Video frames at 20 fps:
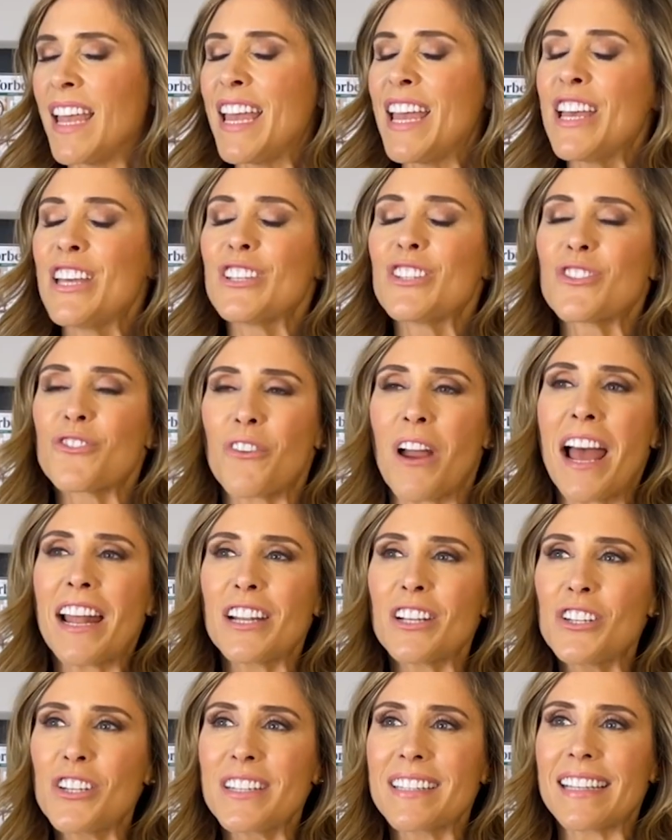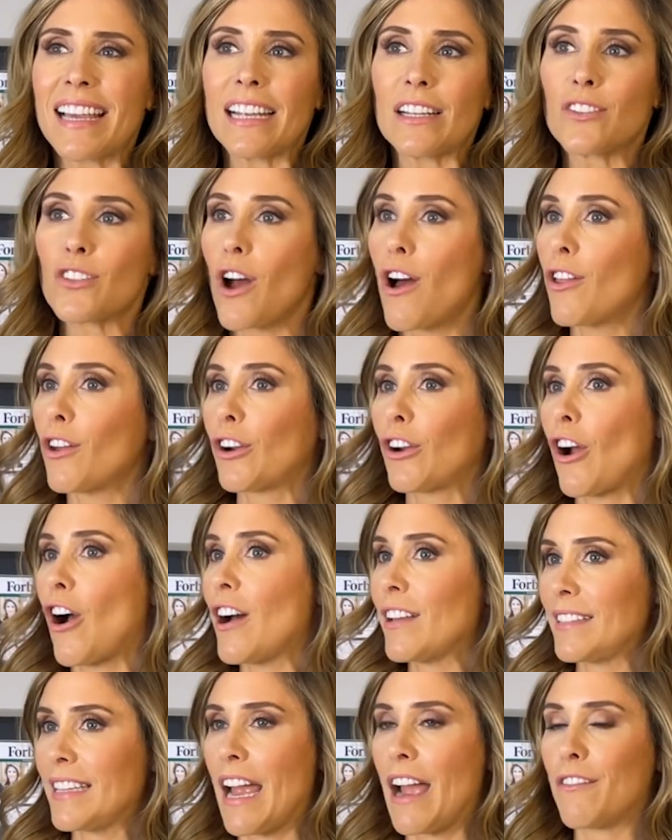Strategies like dollar
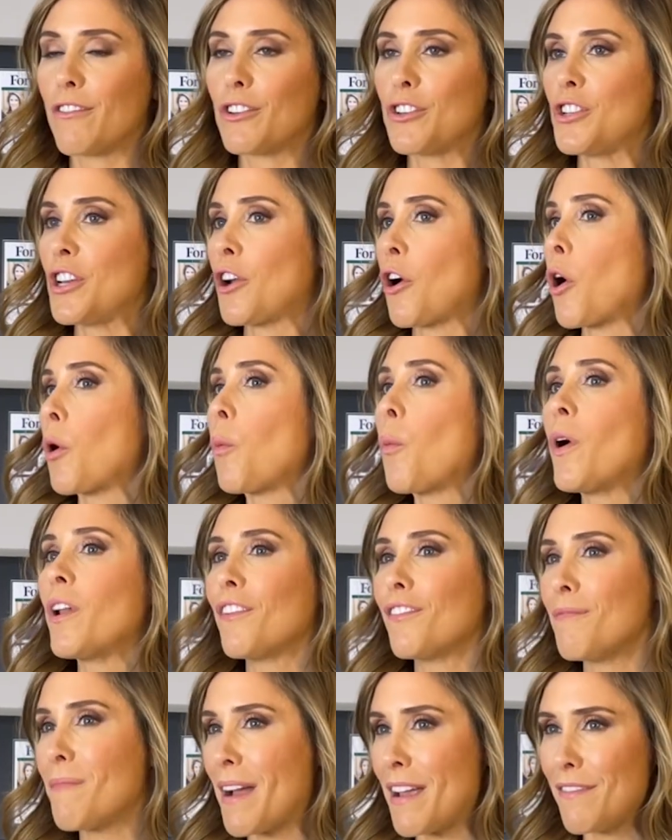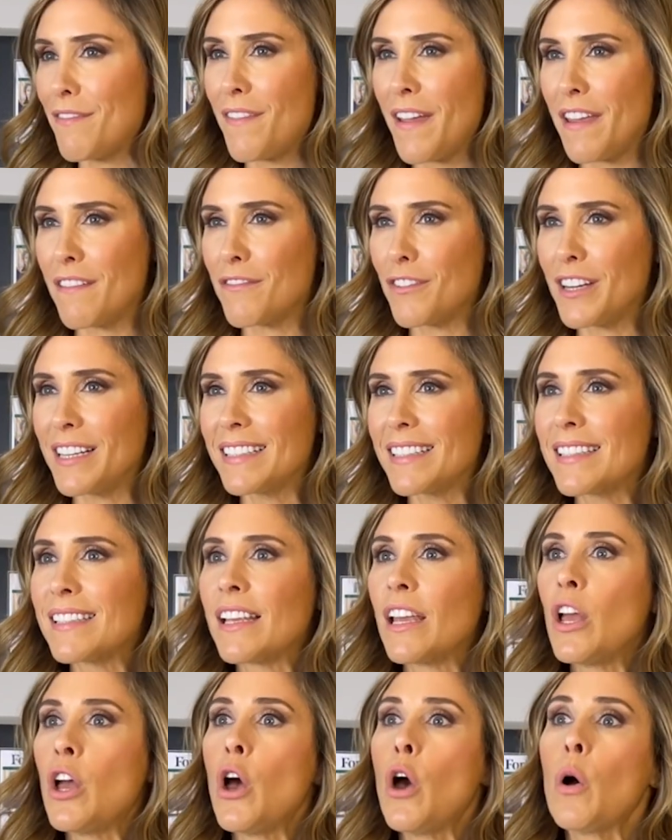cost averaging are one of my favorites,
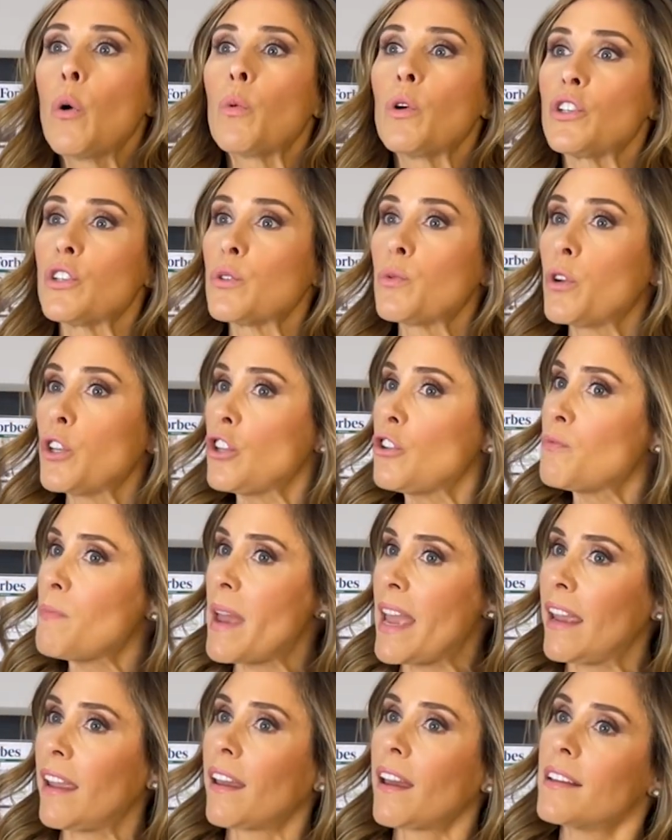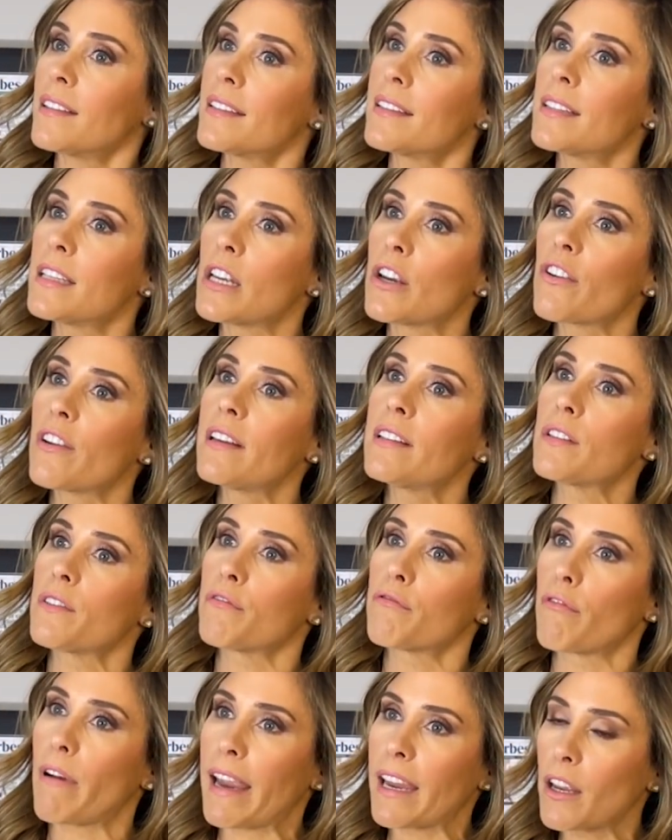which is when you make a series of
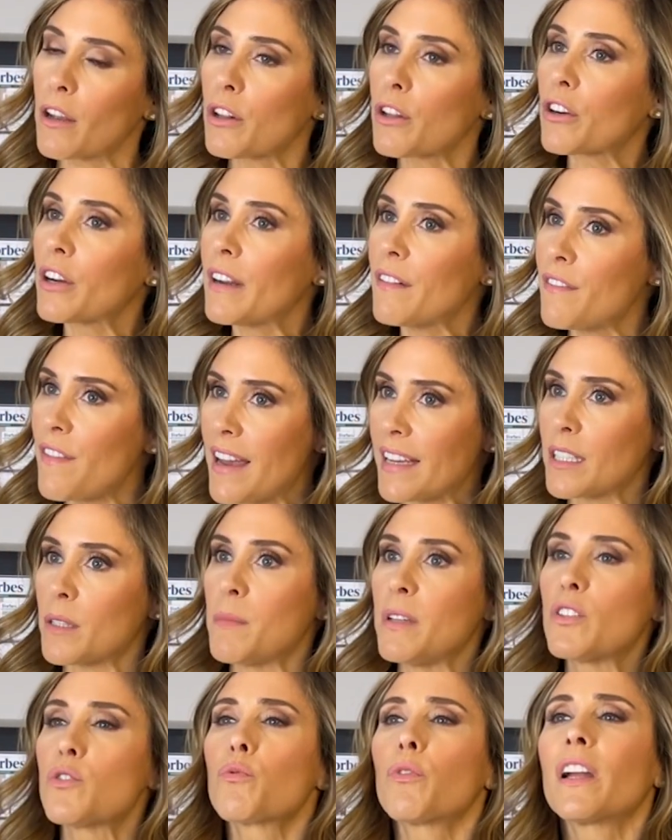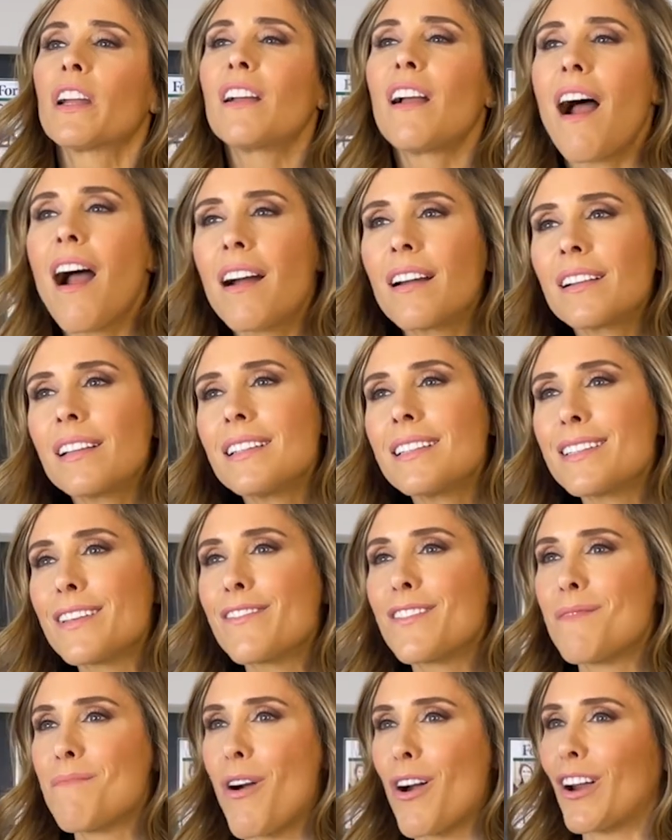regular investments regardless of the
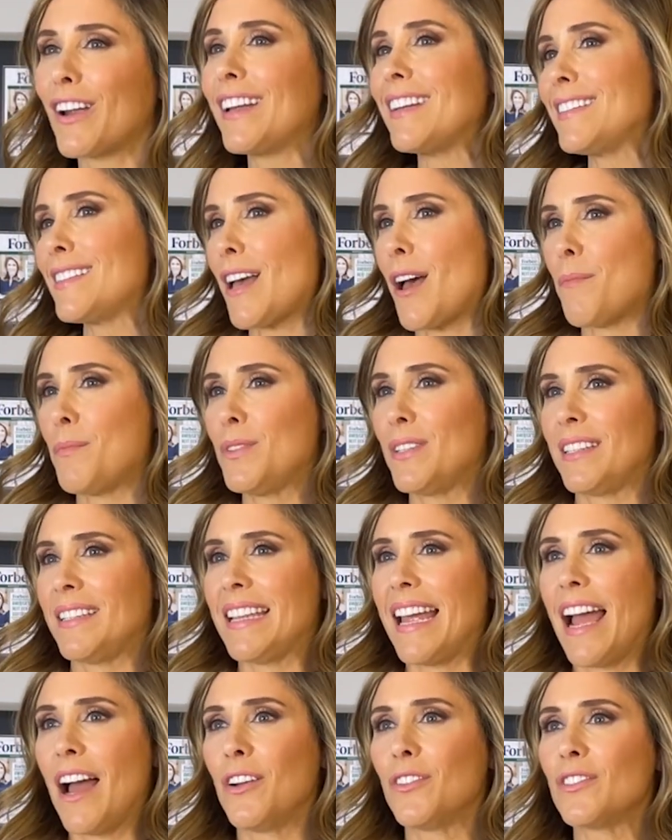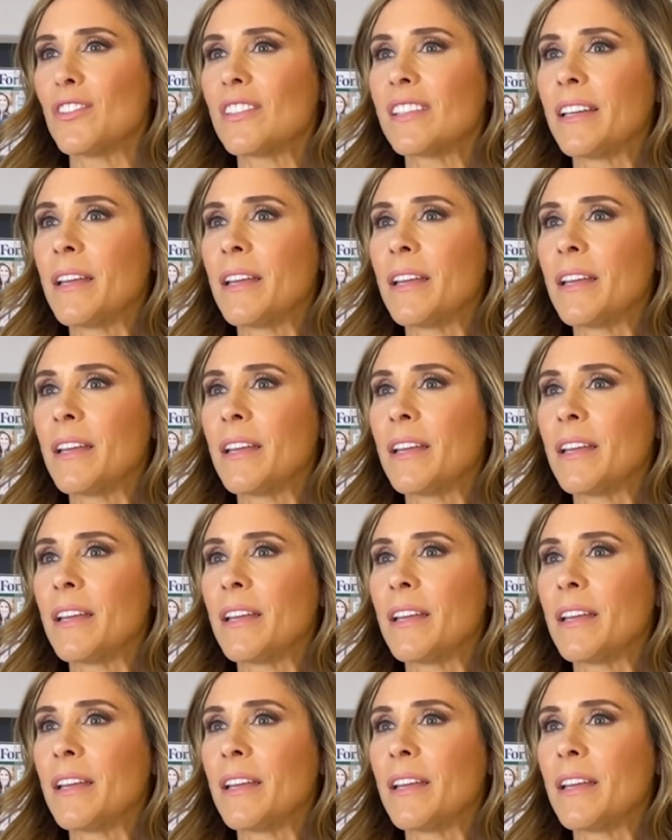market's ups and downs.